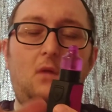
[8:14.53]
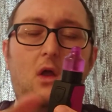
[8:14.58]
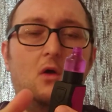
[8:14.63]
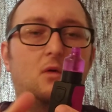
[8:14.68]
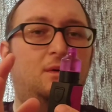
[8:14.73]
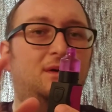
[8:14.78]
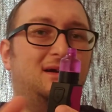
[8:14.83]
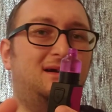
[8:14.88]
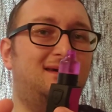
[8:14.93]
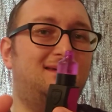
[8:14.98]

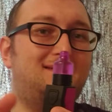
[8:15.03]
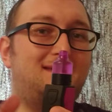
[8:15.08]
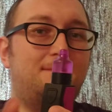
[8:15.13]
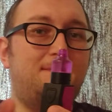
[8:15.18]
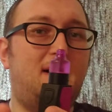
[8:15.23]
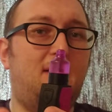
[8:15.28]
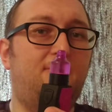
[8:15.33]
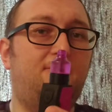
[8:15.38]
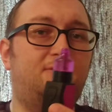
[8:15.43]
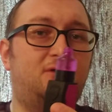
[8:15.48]
or at least a
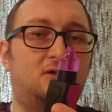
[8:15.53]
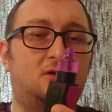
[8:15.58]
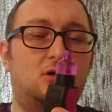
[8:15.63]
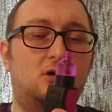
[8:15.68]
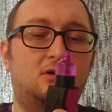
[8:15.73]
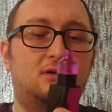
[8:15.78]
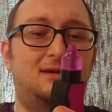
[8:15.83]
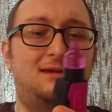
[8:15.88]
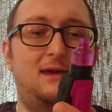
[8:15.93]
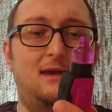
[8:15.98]
mouth to
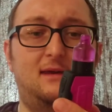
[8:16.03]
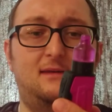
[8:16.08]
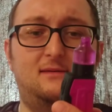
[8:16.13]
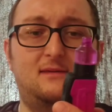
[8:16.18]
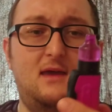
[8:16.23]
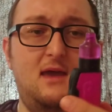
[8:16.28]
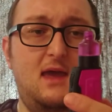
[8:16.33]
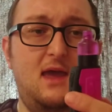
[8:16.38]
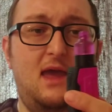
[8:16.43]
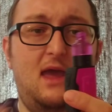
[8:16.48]
lung kit,
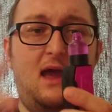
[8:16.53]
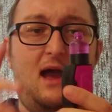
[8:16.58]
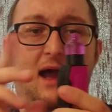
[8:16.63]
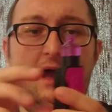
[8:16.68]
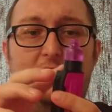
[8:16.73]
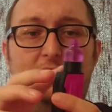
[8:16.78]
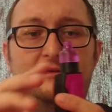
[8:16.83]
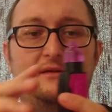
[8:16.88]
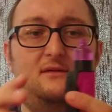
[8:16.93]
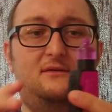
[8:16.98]

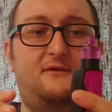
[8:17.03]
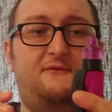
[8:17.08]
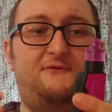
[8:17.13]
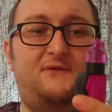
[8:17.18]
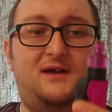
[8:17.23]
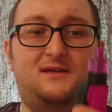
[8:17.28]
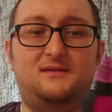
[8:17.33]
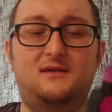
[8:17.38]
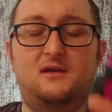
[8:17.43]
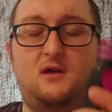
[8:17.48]
and the
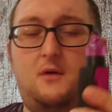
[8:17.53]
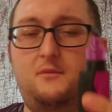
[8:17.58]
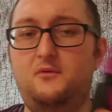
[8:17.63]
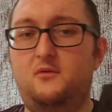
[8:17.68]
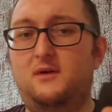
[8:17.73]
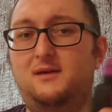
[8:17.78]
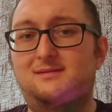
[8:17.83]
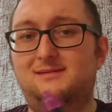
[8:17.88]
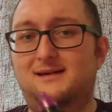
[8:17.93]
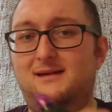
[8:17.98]
fact that it
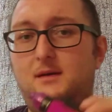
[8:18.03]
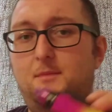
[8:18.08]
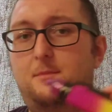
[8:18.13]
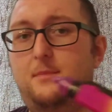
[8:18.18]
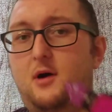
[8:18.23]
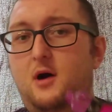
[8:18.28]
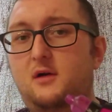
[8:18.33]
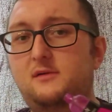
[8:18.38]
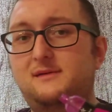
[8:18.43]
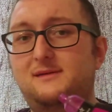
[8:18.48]
operates like a
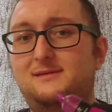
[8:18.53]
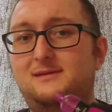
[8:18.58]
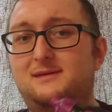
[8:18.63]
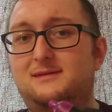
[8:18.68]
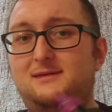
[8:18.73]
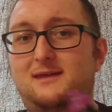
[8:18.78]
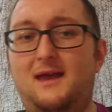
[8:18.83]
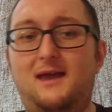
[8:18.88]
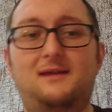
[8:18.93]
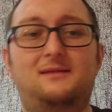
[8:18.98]
pod
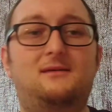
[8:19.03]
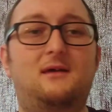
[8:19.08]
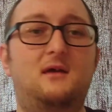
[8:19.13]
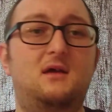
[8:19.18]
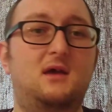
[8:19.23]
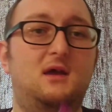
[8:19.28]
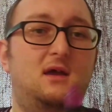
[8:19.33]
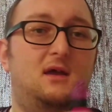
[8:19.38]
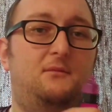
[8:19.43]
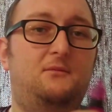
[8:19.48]
instead
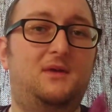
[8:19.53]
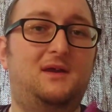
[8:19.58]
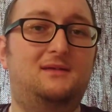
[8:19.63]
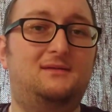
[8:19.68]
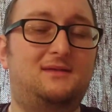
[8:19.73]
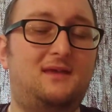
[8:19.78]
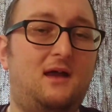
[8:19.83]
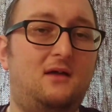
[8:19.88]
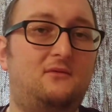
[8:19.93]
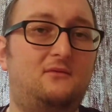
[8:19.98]

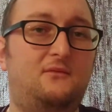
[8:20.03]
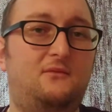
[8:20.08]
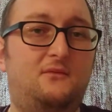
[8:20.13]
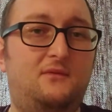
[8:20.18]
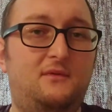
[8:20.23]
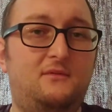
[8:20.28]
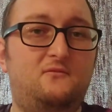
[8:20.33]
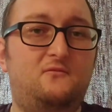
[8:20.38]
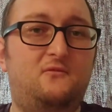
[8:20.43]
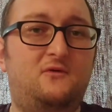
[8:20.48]
means that
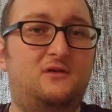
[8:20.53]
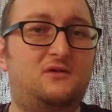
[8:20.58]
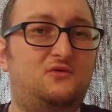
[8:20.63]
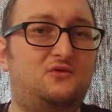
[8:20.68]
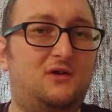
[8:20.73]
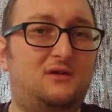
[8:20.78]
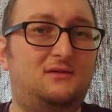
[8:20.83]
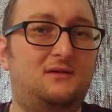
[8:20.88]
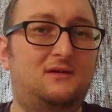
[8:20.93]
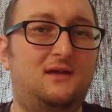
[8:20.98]

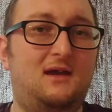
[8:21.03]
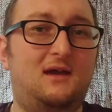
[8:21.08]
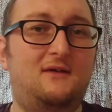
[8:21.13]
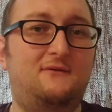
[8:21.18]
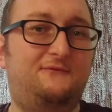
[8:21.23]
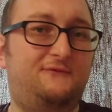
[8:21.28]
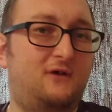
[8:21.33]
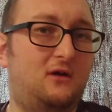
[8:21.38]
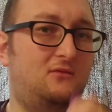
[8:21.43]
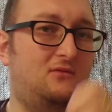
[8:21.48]
restricted
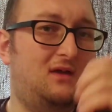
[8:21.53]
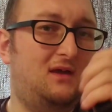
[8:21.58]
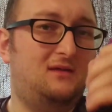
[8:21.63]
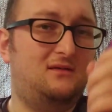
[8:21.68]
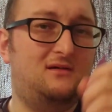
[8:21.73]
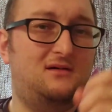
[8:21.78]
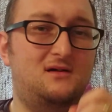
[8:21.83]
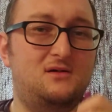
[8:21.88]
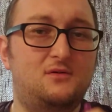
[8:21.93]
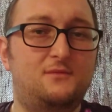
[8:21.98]
airflow is
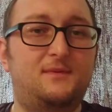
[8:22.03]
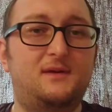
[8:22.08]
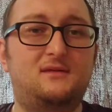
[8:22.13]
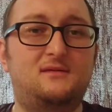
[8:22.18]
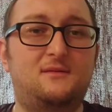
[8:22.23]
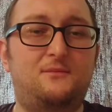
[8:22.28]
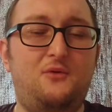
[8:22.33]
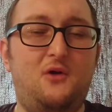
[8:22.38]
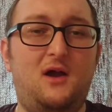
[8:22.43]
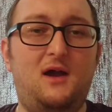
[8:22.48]
a little bit
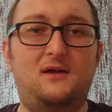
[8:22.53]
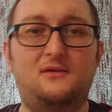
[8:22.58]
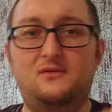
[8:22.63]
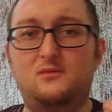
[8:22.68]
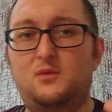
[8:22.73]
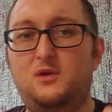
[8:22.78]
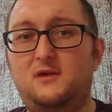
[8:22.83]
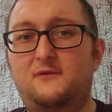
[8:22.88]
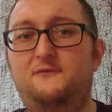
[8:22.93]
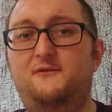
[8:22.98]

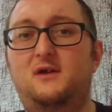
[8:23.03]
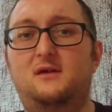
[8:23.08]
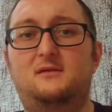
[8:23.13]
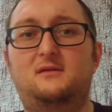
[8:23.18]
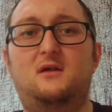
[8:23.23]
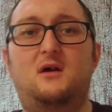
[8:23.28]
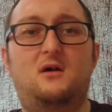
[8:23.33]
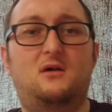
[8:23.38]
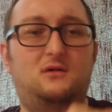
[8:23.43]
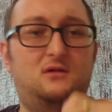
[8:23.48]
surprising when you first
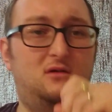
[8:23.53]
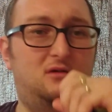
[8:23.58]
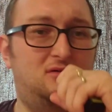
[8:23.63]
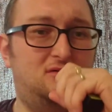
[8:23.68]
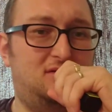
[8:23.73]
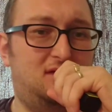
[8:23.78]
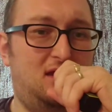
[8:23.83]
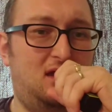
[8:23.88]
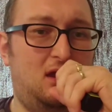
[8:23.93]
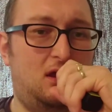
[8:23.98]
start
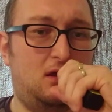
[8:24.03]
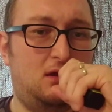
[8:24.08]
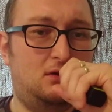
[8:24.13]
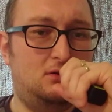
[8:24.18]
using it.